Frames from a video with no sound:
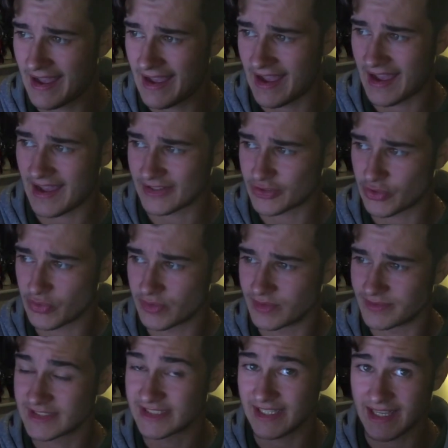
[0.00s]
at all.
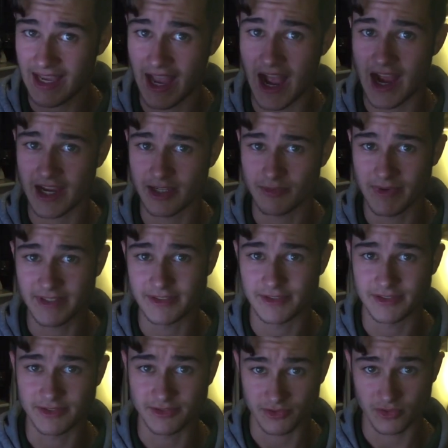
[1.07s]
You see, I went
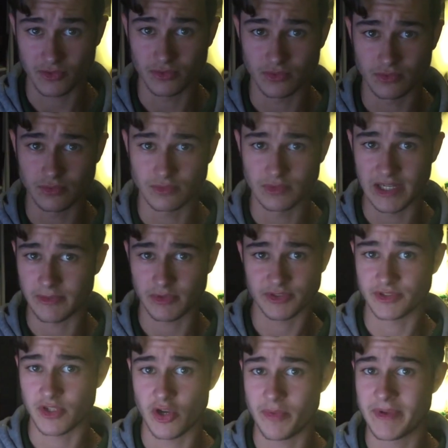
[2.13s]
to school, I
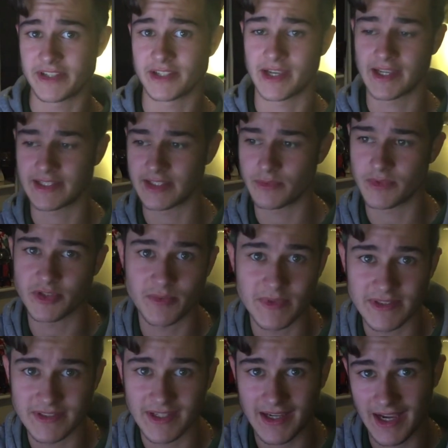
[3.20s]
wasn't home educated, which
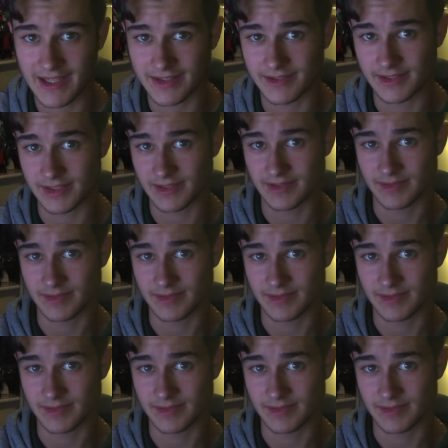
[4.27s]
means I had the